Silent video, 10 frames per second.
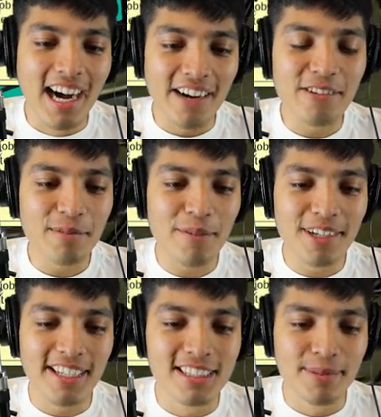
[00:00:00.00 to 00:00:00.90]
I
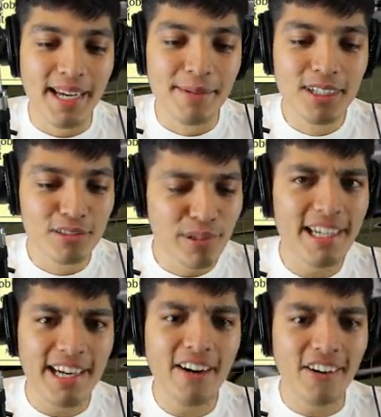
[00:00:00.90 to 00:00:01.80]
remember this meme. It's
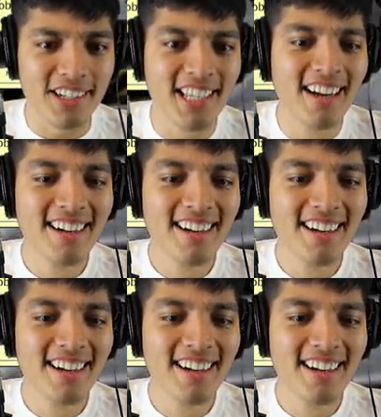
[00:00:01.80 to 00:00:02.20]
pretty old.